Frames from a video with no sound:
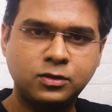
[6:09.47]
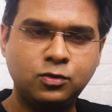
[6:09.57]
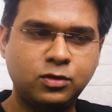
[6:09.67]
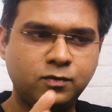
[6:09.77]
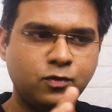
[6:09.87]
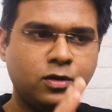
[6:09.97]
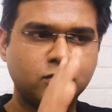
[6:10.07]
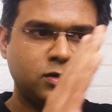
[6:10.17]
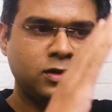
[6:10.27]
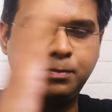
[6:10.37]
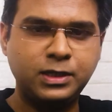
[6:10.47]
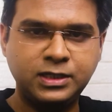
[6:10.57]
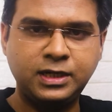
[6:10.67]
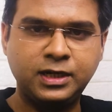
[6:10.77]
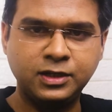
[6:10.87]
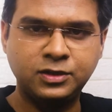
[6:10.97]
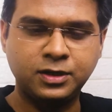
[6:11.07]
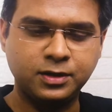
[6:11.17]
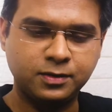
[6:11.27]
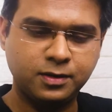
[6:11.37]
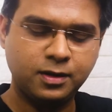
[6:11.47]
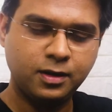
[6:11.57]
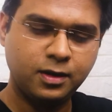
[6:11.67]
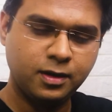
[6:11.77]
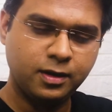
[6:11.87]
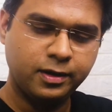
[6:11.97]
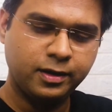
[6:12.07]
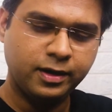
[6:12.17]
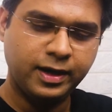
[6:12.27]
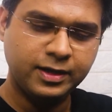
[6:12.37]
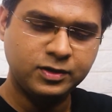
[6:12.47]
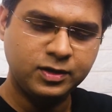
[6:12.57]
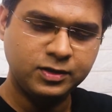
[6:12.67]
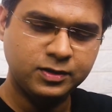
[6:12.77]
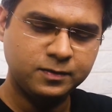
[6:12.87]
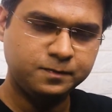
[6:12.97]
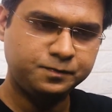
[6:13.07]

Don't focus on the presentation. Next is